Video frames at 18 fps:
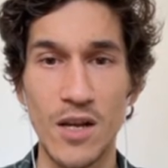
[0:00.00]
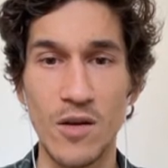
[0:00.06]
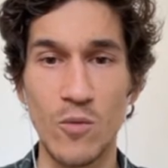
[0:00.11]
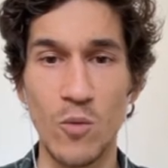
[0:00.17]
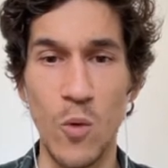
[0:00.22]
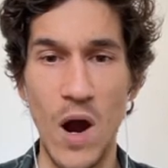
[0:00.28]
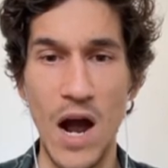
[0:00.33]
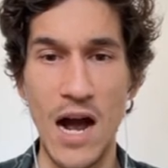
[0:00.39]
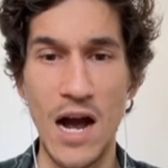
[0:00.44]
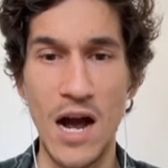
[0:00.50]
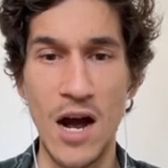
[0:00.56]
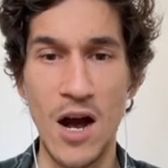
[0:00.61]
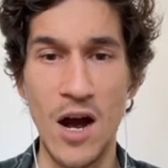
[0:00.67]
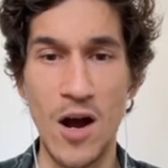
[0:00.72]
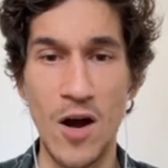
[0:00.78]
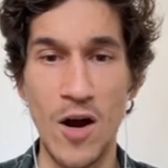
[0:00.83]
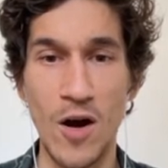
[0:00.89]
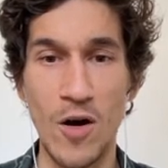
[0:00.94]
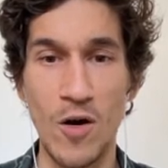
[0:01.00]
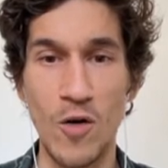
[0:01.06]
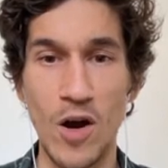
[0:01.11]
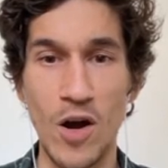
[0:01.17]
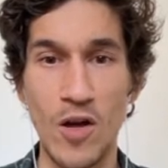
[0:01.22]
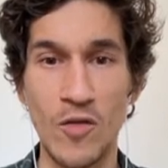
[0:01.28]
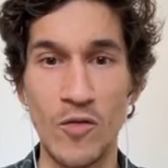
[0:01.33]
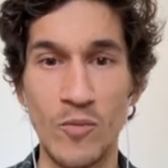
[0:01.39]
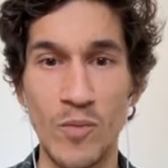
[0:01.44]
Wow,
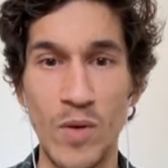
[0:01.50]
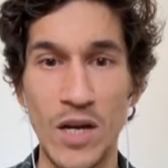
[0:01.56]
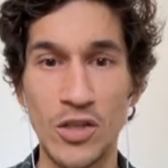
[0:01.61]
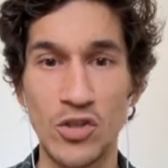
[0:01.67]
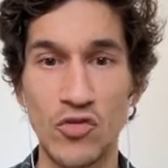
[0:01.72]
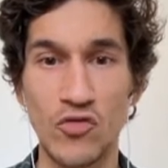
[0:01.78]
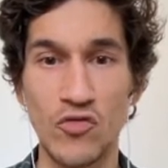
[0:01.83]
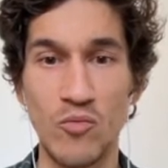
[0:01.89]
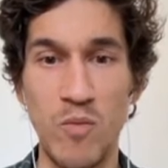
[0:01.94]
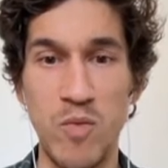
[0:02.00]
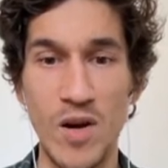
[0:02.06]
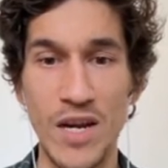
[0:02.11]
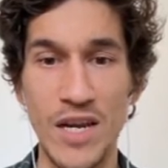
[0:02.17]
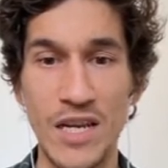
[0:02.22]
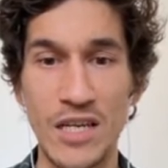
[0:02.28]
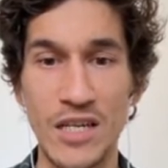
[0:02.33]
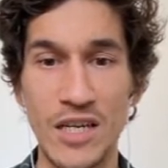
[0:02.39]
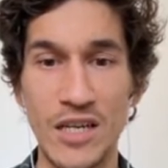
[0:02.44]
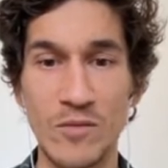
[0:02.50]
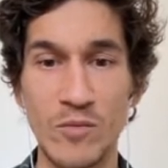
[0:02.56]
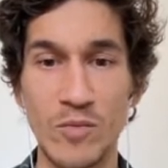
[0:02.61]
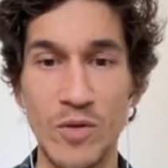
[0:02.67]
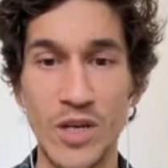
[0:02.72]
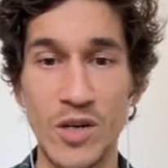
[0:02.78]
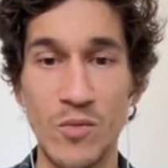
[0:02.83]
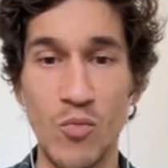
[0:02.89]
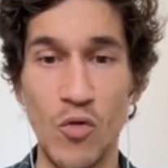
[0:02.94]
and bunch of brick and
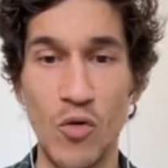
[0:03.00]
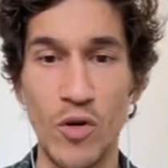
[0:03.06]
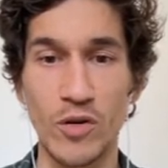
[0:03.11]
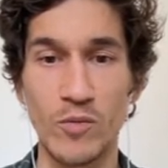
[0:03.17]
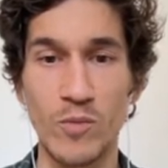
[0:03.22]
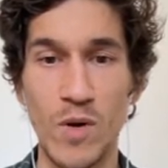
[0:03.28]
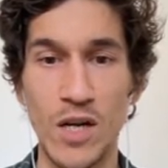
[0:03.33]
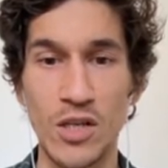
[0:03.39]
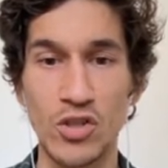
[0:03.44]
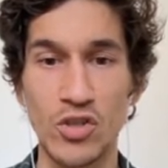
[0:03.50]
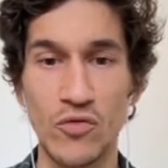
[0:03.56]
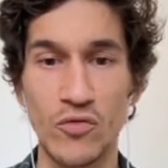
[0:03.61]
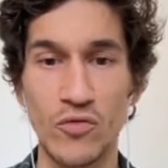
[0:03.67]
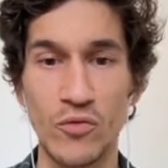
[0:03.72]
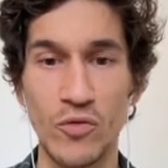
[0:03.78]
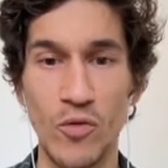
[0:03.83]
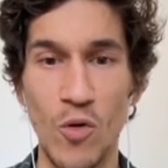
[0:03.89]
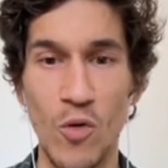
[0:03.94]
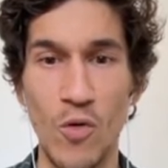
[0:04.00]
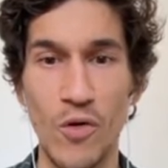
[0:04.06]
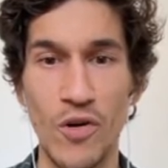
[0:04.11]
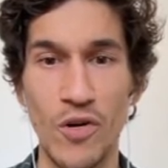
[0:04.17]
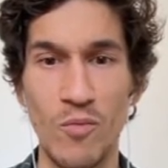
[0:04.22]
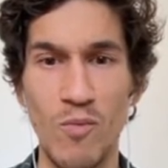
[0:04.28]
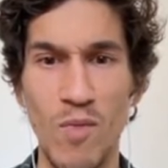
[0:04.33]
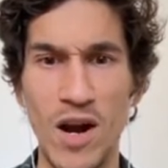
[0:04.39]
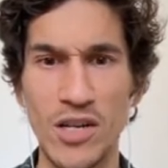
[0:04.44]
brick port, bunch of ore,
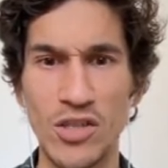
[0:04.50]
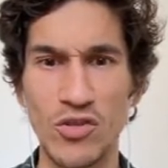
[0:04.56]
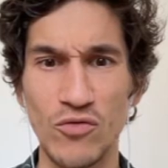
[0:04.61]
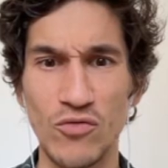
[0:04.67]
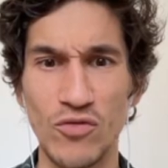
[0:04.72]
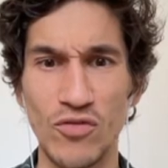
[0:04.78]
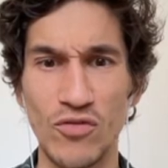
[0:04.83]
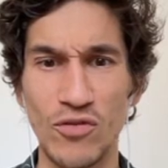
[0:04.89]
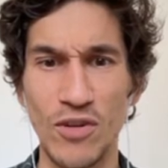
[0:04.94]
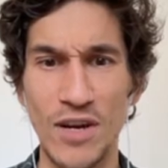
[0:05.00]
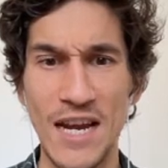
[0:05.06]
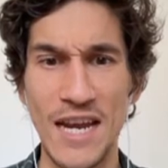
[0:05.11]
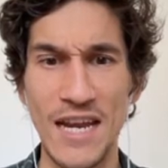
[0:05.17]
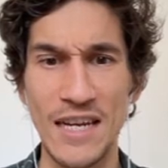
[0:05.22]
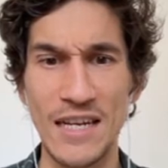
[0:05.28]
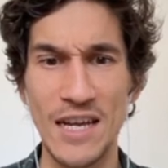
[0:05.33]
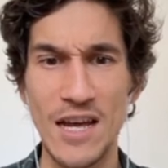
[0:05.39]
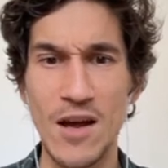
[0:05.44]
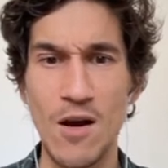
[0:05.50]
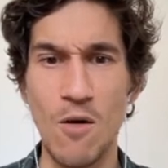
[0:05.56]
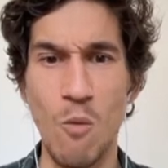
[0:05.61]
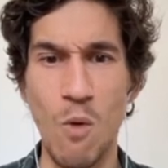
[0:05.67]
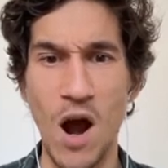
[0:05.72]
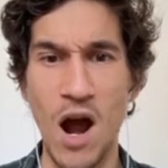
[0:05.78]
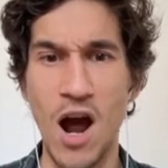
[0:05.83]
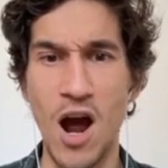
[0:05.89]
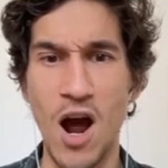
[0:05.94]
bunch of grain.
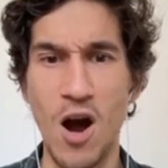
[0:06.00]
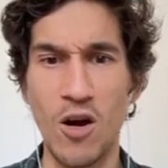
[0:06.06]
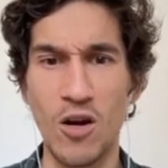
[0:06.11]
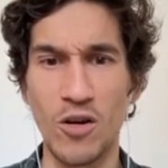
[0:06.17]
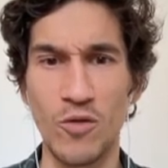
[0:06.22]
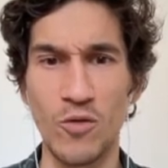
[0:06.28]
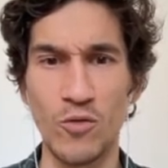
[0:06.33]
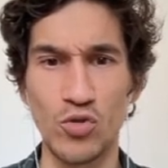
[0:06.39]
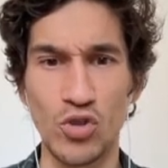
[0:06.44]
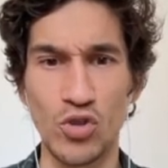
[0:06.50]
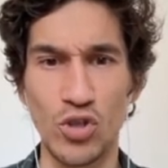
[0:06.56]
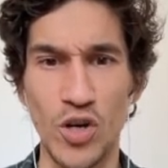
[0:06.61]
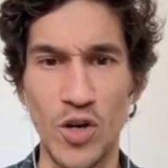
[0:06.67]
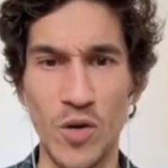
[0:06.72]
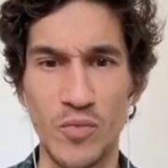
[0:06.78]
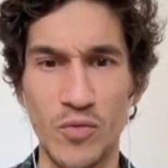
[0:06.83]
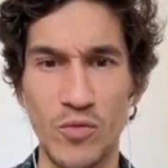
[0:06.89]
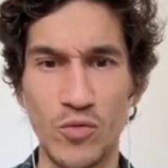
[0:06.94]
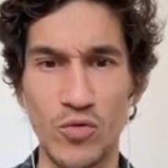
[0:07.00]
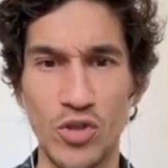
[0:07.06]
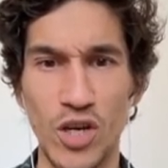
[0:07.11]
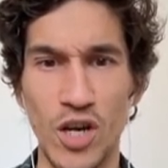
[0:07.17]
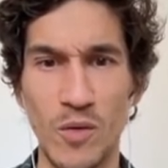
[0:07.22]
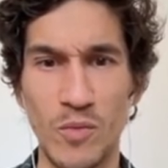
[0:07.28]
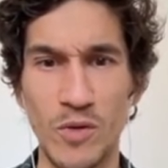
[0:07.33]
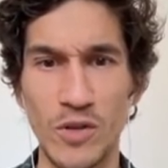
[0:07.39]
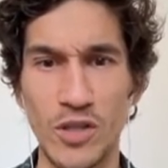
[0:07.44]
Wow, good job, good
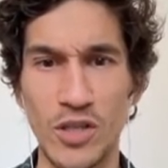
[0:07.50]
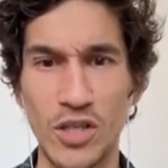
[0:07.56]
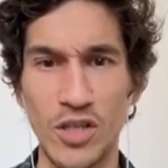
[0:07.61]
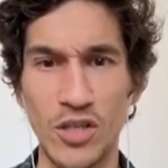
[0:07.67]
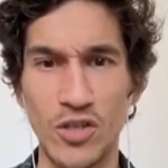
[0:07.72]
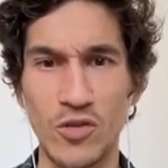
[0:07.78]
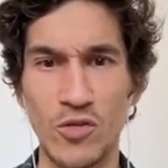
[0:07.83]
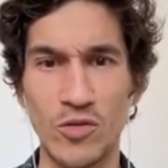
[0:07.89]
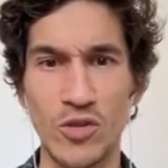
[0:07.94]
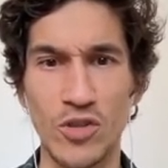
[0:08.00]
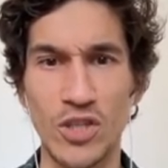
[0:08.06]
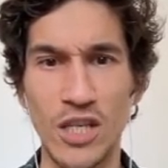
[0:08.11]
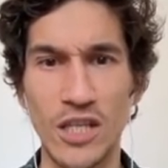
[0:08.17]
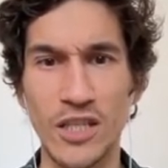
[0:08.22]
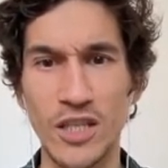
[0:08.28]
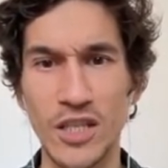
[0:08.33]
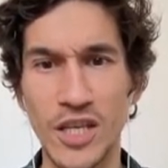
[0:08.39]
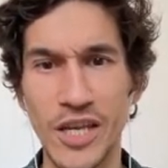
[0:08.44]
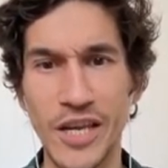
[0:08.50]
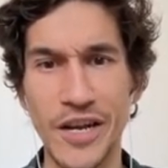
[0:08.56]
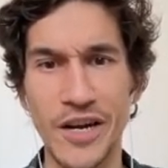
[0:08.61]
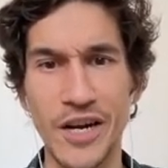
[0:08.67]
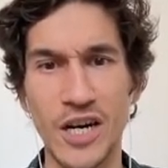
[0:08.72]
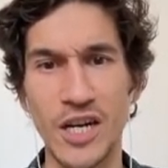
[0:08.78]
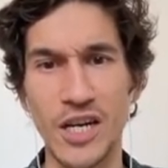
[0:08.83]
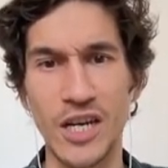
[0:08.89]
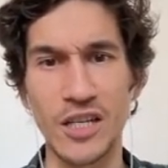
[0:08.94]
job. And he's gonna settle
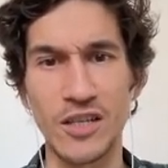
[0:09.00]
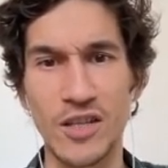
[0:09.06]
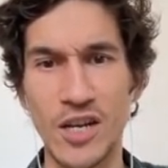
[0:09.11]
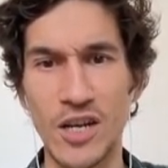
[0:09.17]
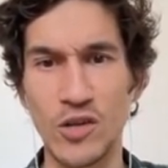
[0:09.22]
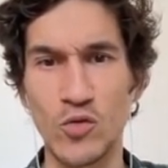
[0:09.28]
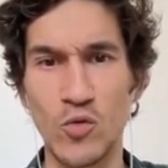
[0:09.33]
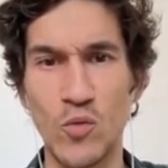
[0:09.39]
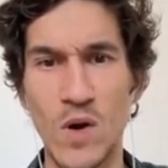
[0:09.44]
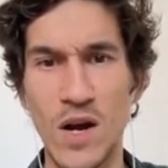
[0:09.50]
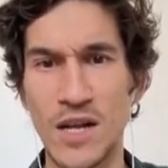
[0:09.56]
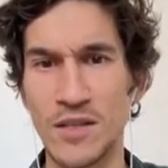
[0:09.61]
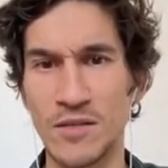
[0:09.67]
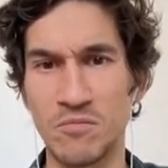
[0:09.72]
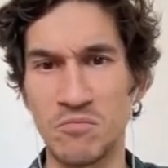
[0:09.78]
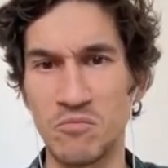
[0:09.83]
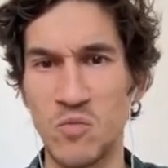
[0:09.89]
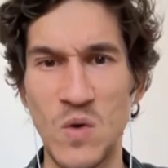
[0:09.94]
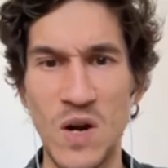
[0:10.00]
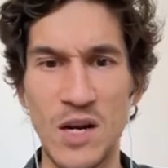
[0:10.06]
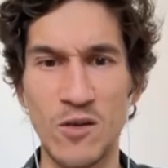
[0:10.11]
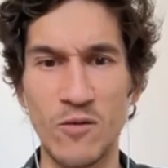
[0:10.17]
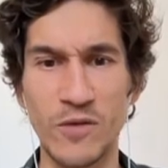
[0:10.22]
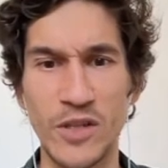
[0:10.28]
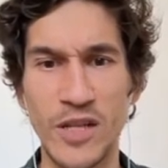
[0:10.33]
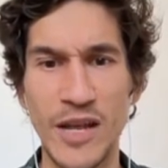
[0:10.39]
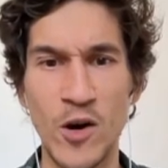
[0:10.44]
here, get 3-1, one
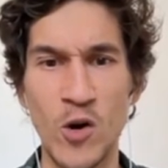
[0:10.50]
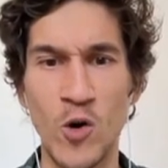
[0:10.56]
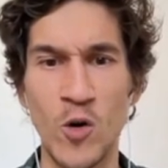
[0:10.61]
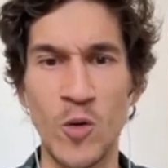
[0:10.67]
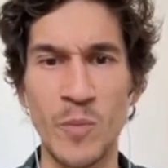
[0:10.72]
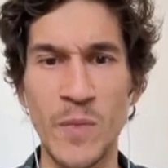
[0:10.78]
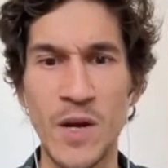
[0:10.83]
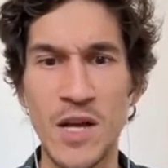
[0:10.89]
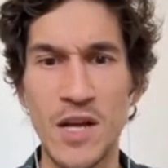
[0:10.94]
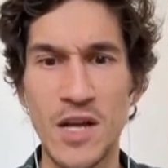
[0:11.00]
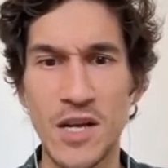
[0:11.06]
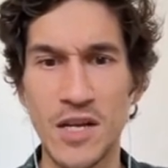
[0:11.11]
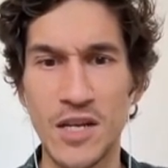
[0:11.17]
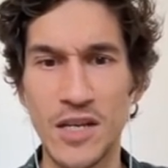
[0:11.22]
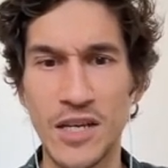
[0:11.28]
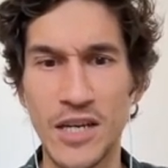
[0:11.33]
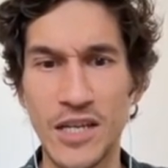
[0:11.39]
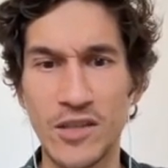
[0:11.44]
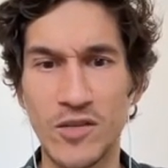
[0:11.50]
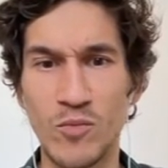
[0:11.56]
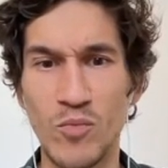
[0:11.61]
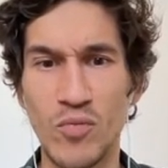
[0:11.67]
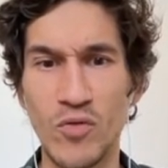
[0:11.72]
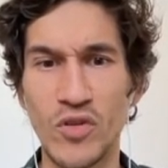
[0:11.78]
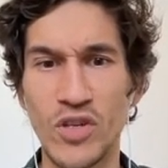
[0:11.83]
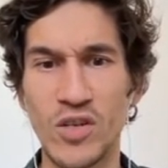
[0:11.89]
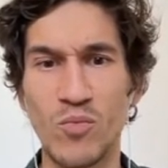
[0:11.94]
of them, get
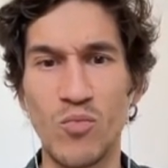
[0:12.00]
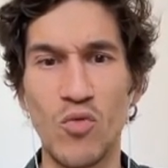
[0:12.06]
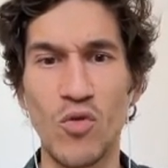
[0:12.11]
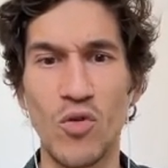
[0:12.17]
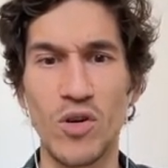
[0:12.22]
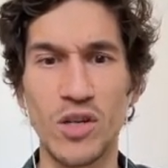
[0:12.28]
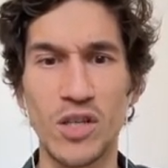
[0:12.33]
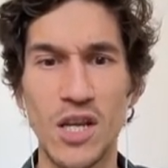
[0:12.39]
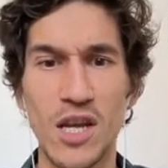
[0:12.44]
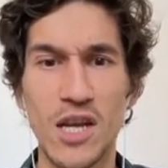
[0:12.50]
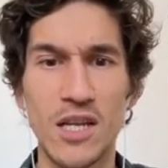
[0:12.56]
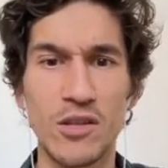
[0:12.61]
brick port.